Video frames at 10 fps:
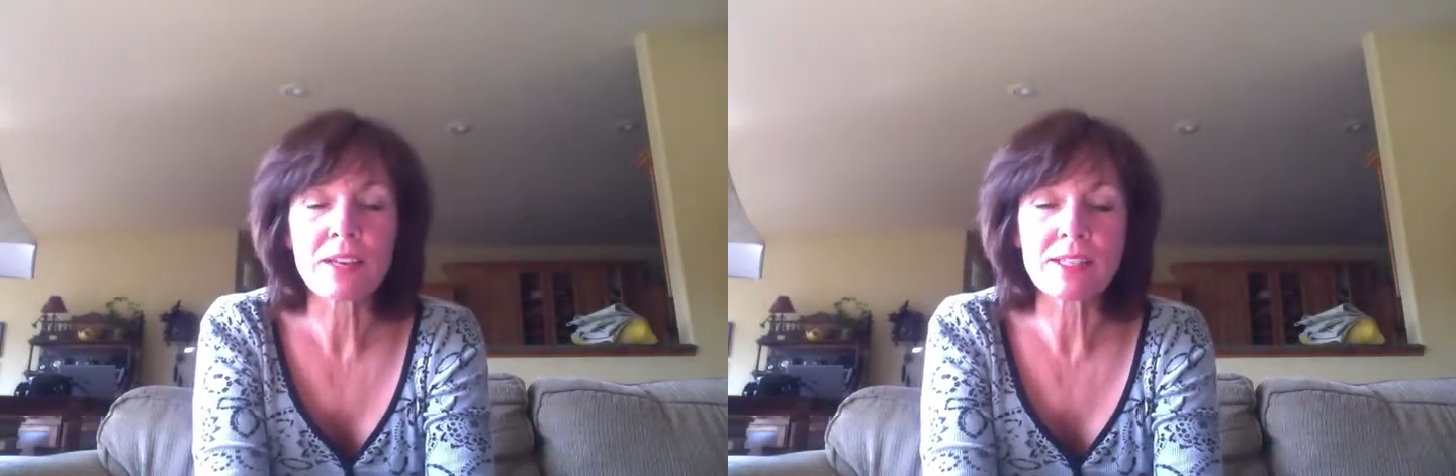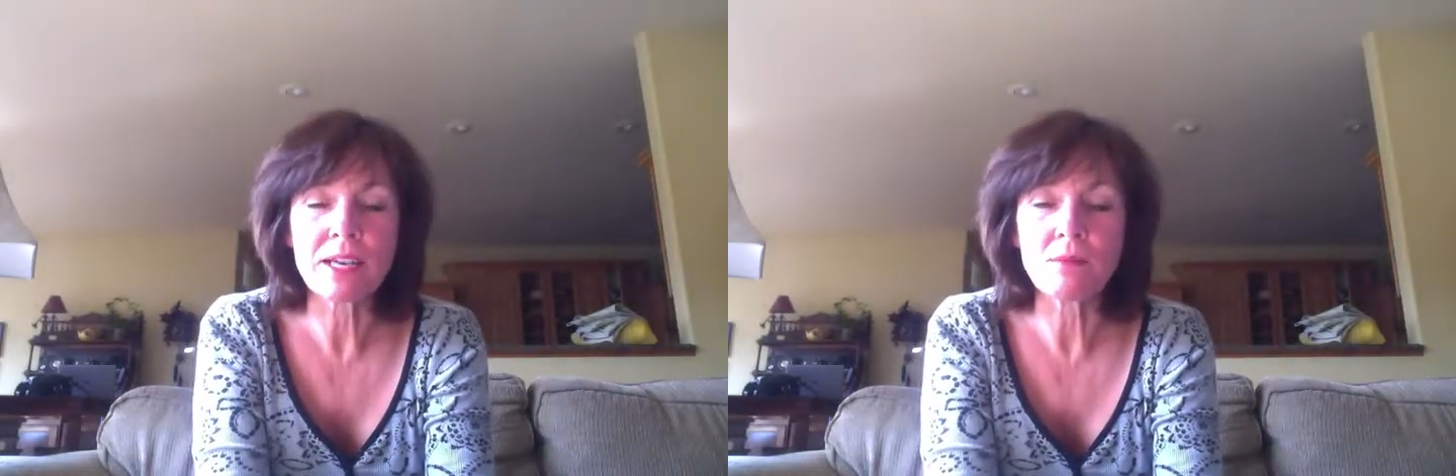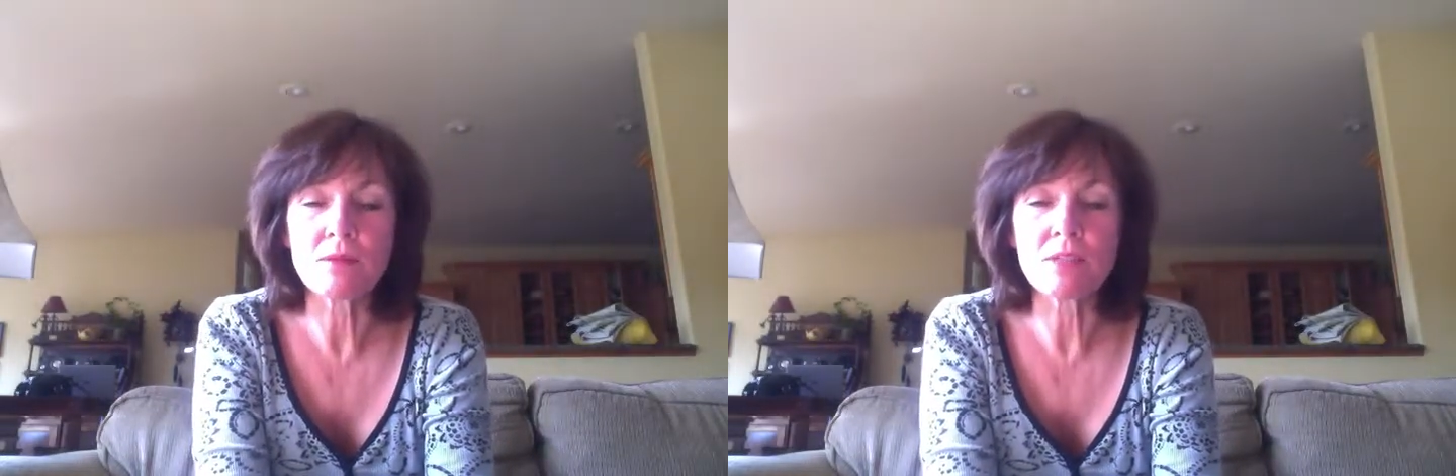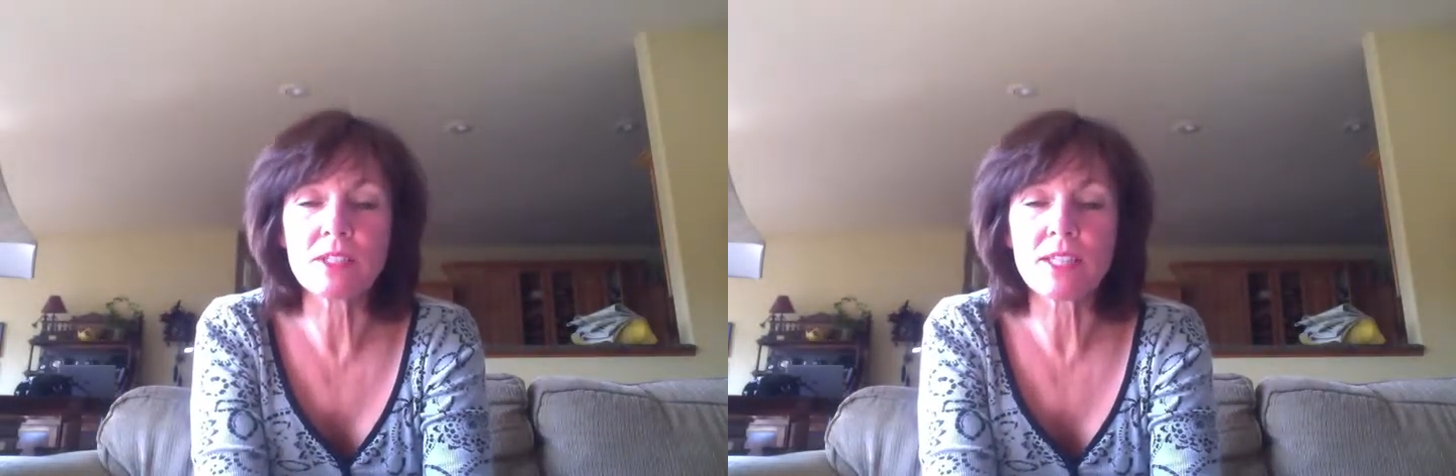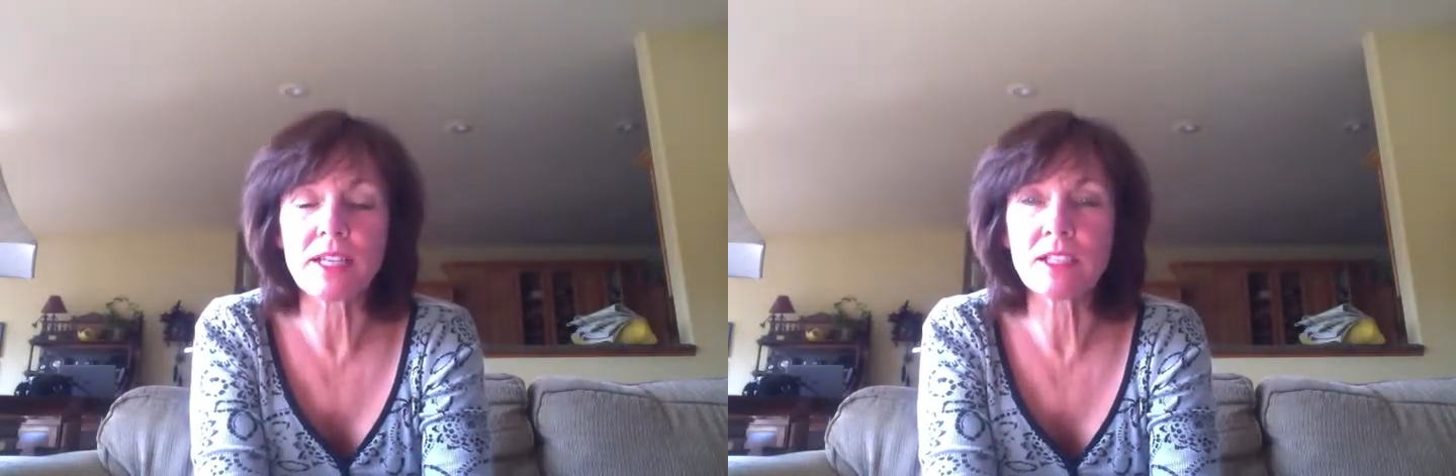Send
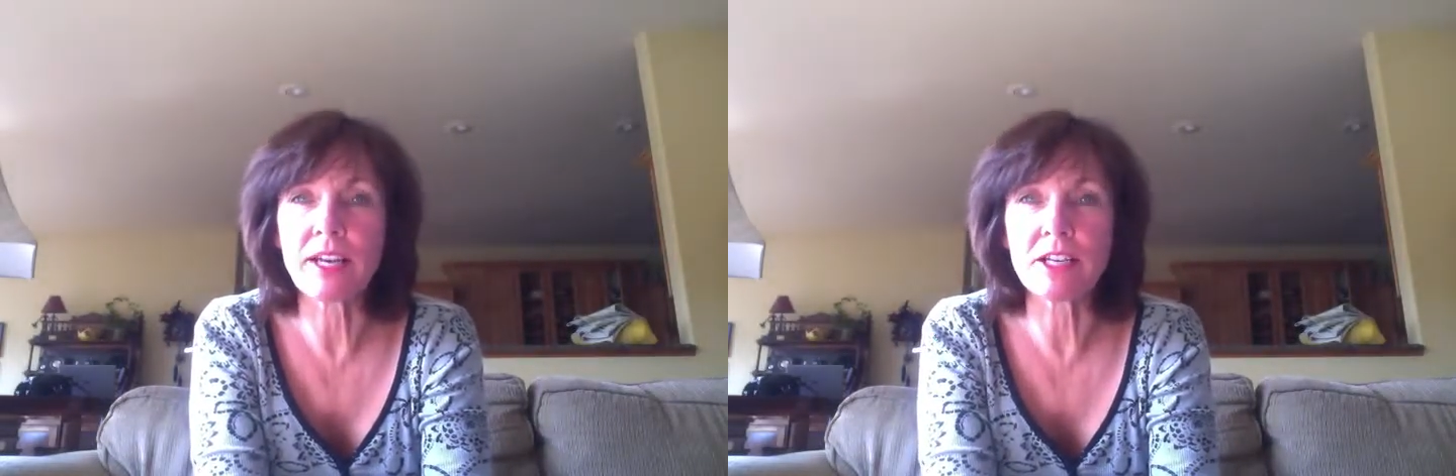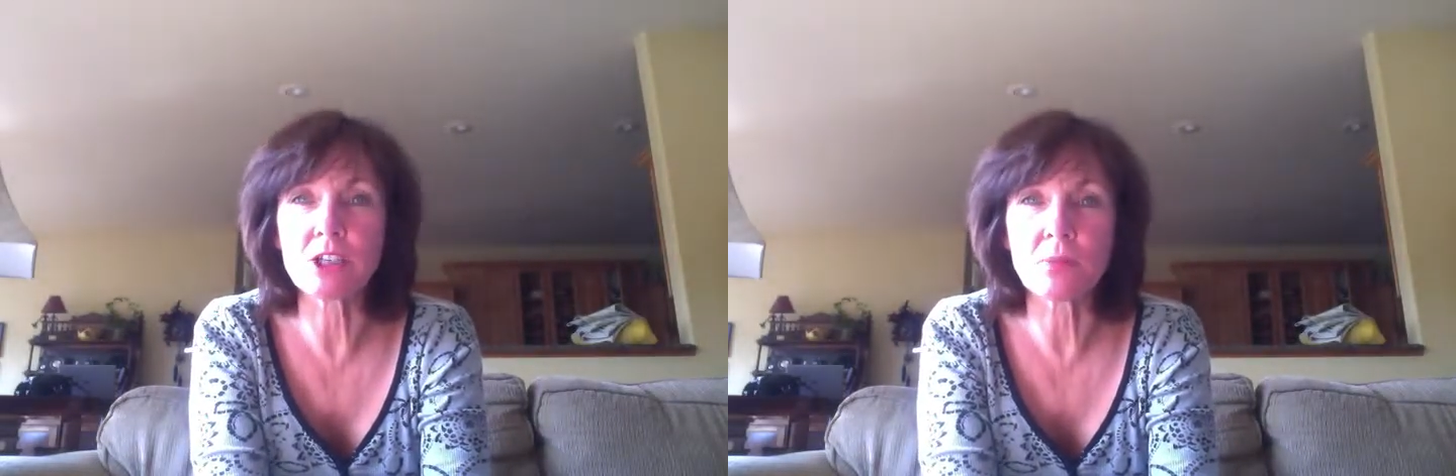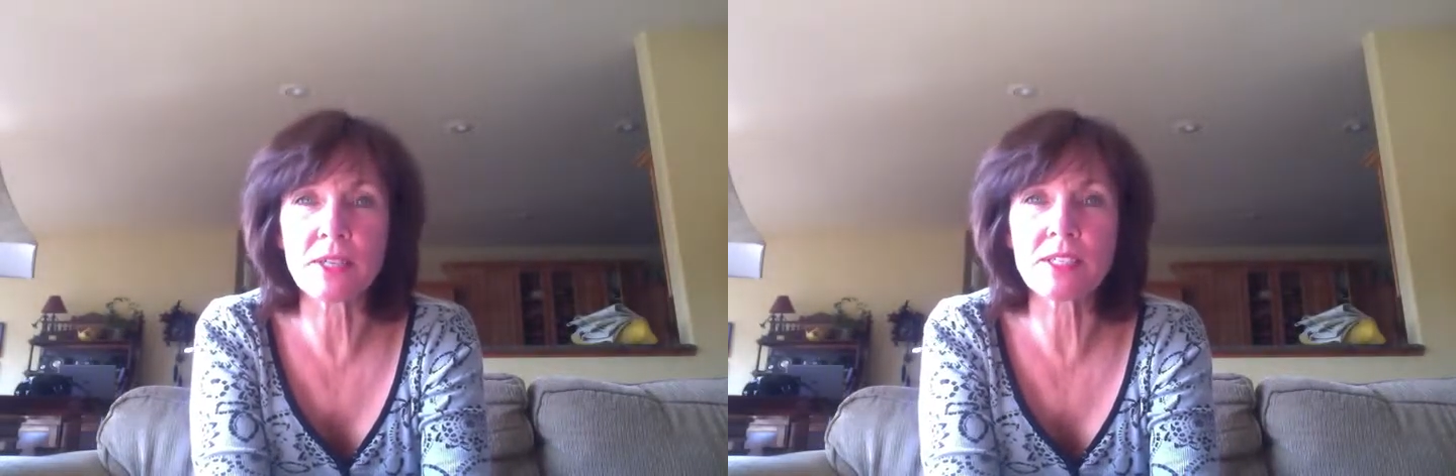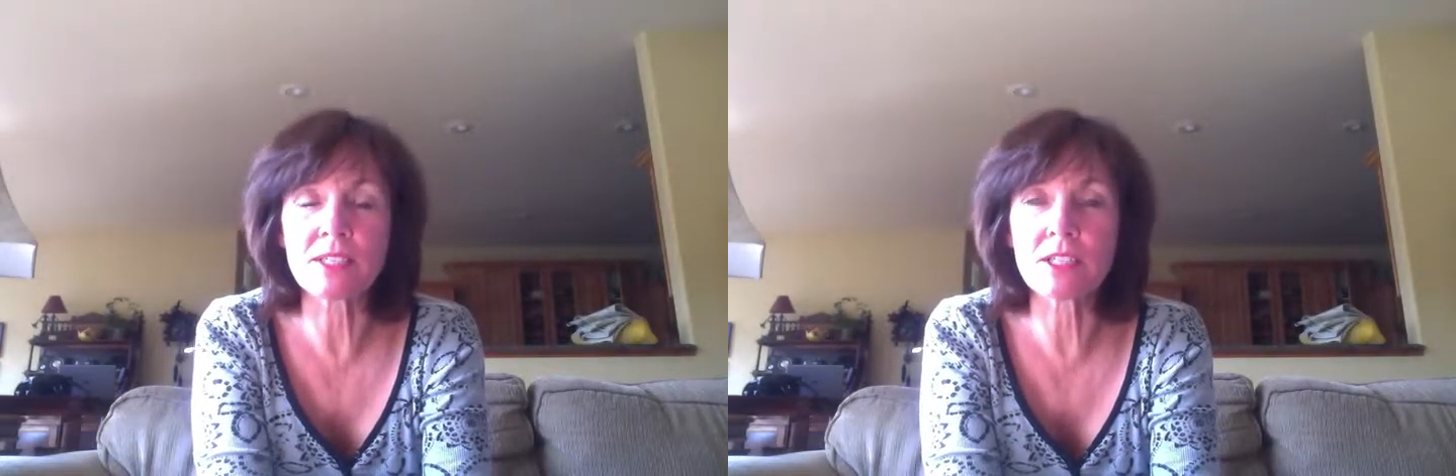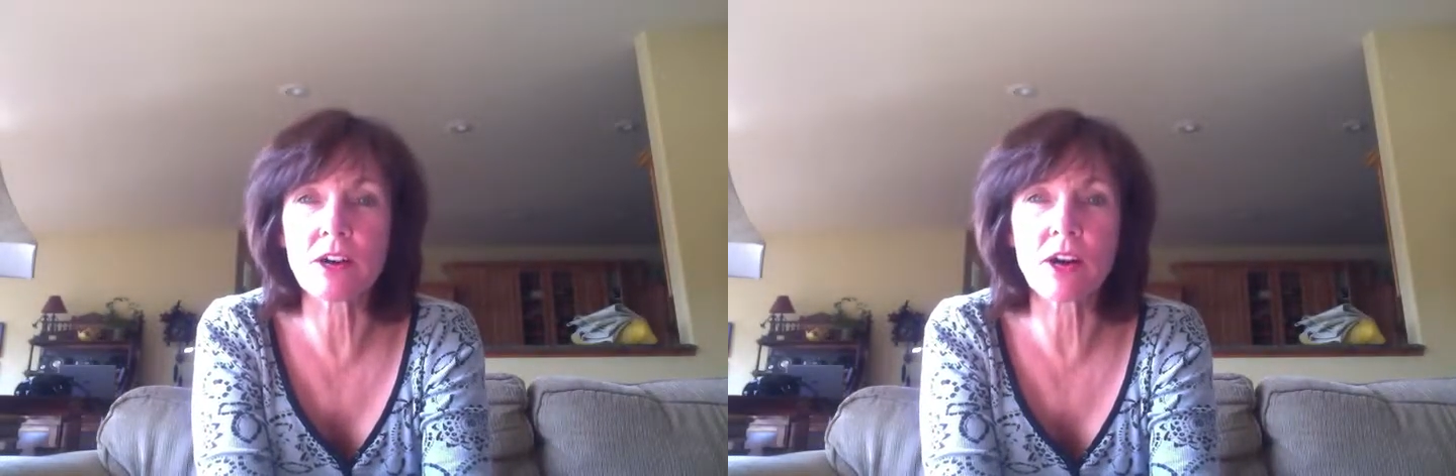send clients your
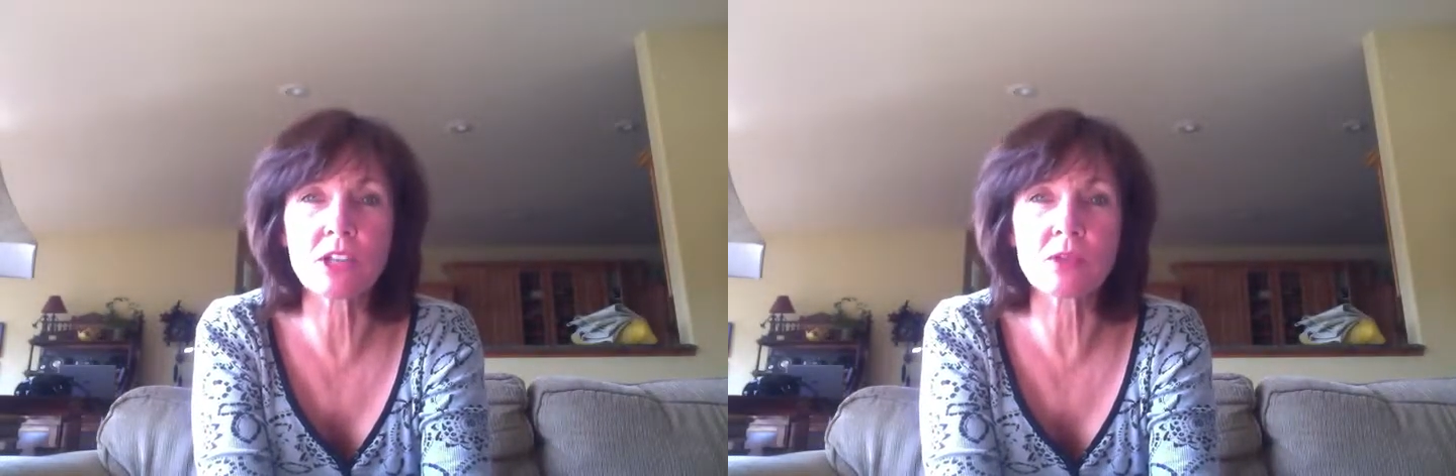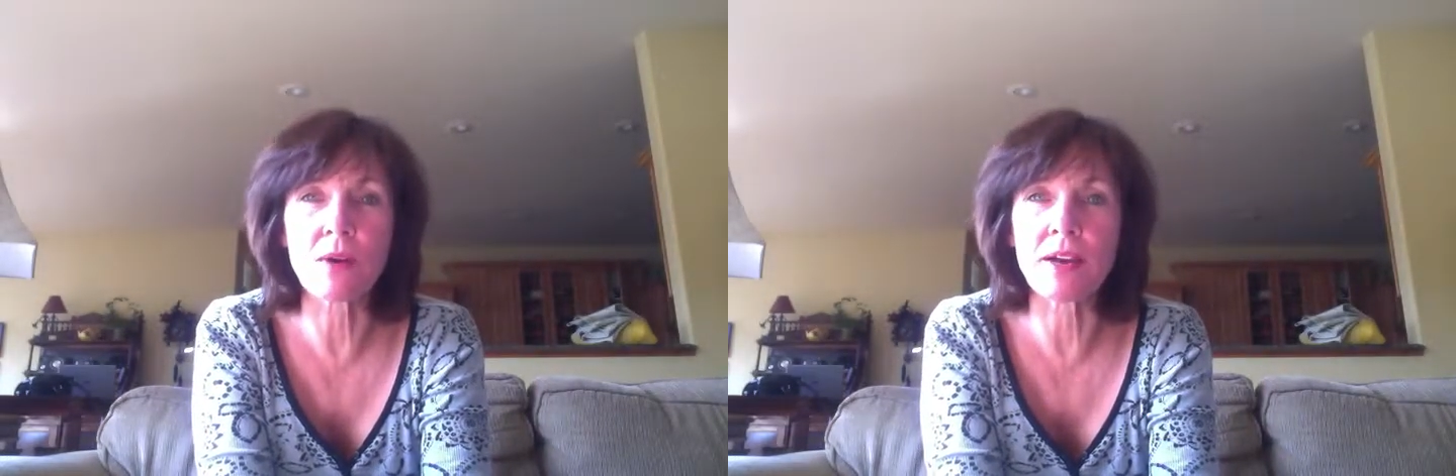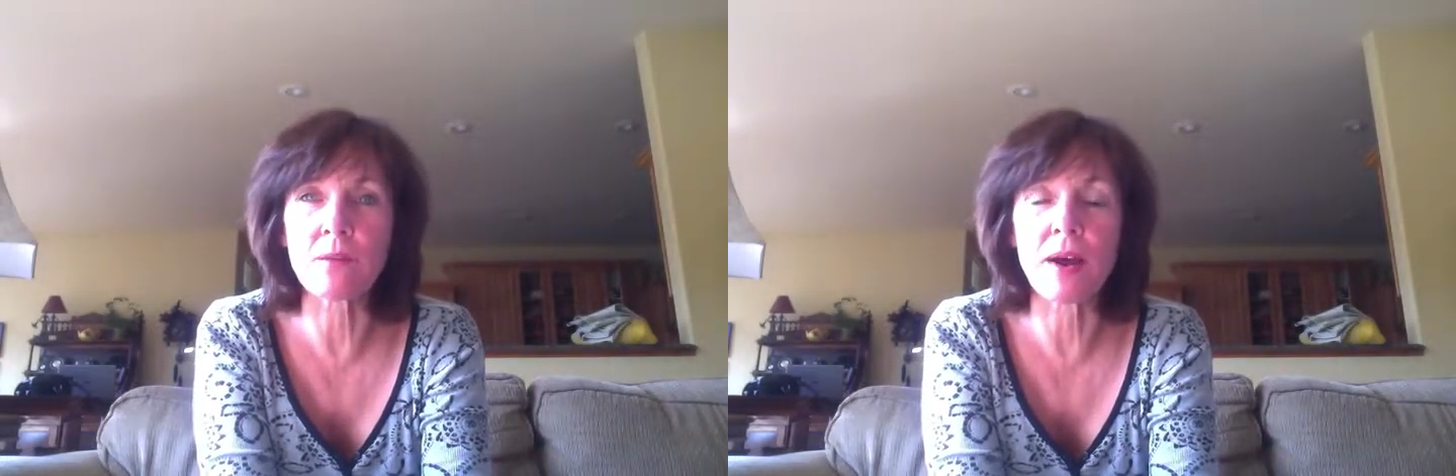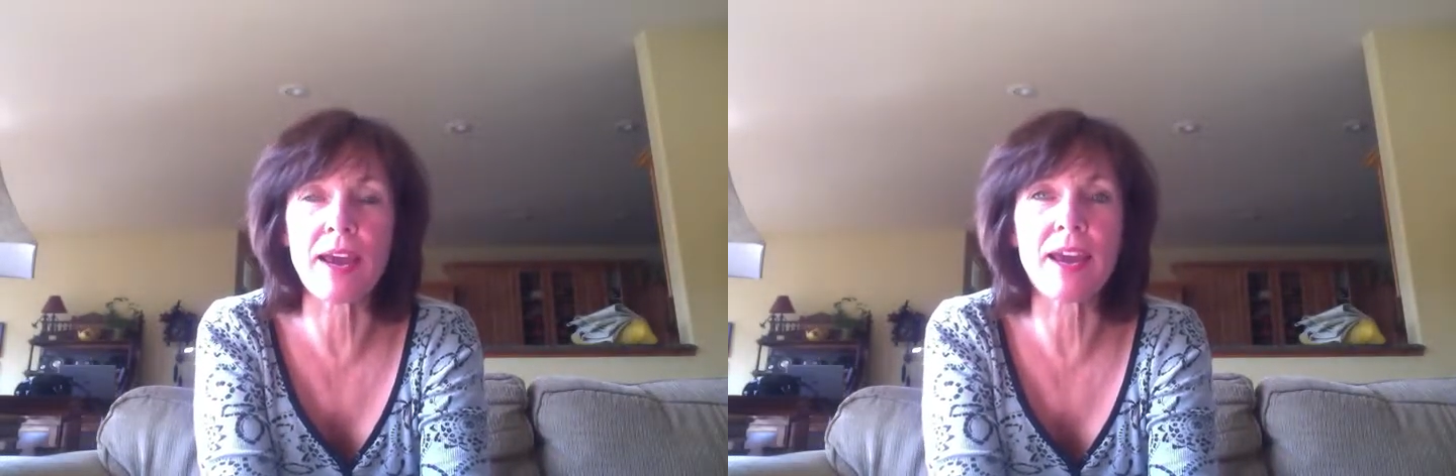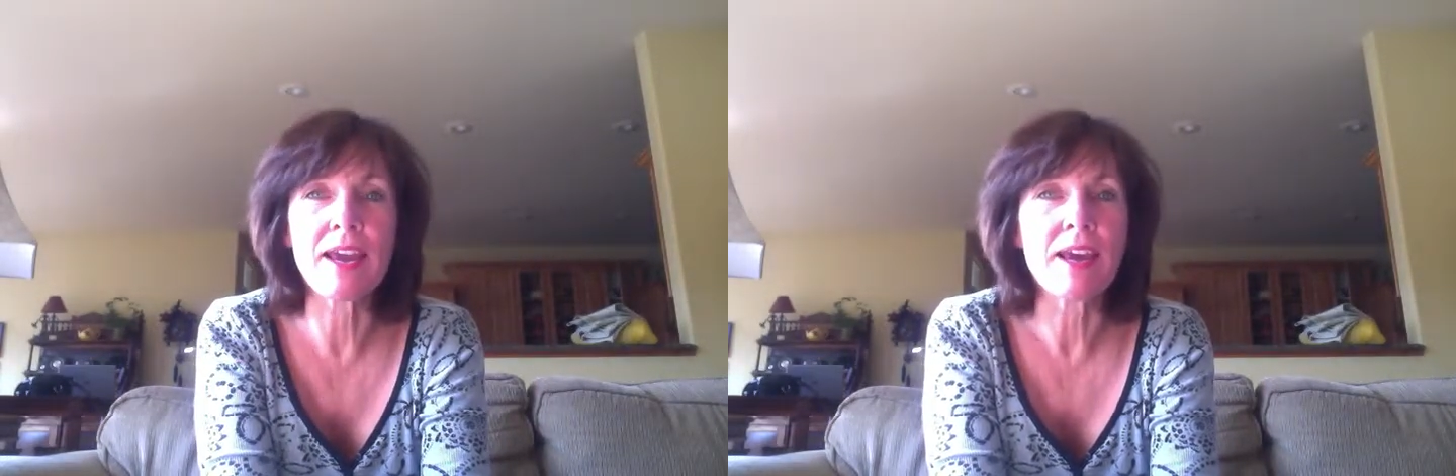business cards right
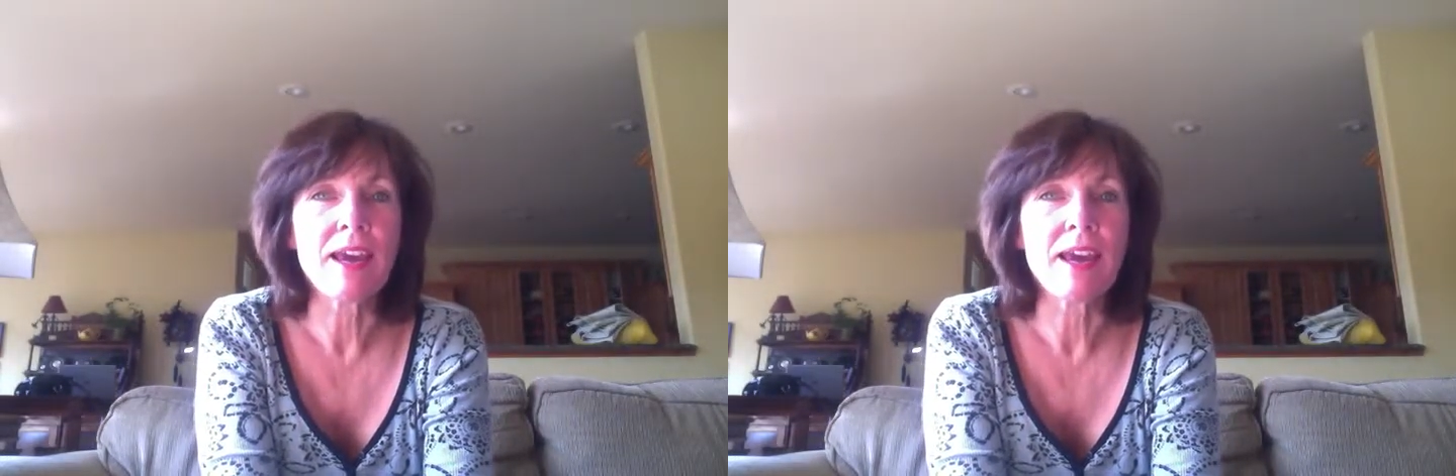away.